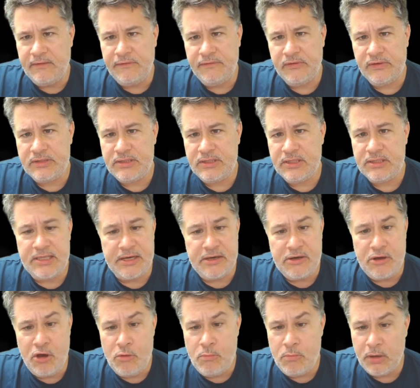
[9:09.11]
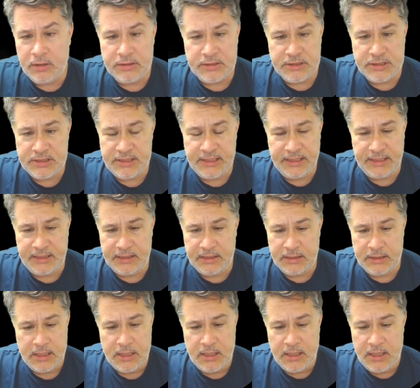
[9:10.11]
For instance, I know Martin Steed
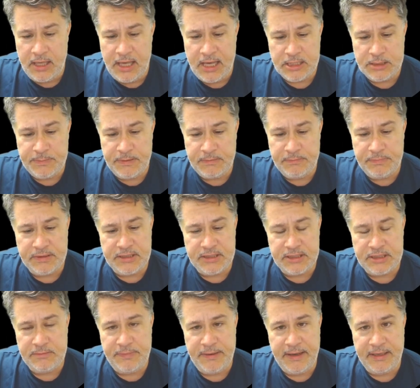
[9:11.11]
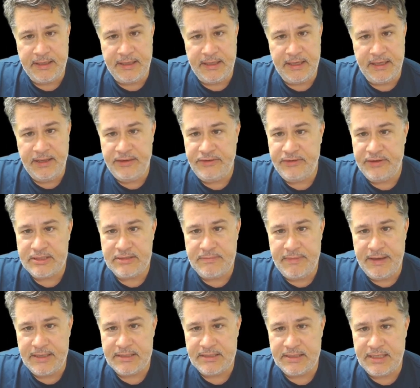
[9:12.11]
has been participating and he does
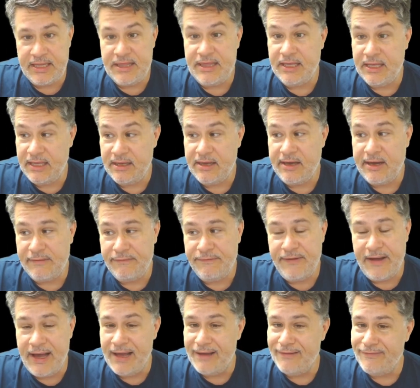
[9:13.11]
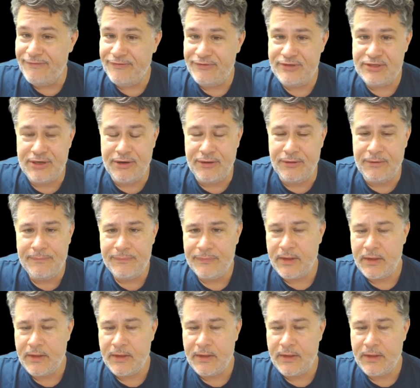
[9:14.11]
amazing. I think he got a 5. So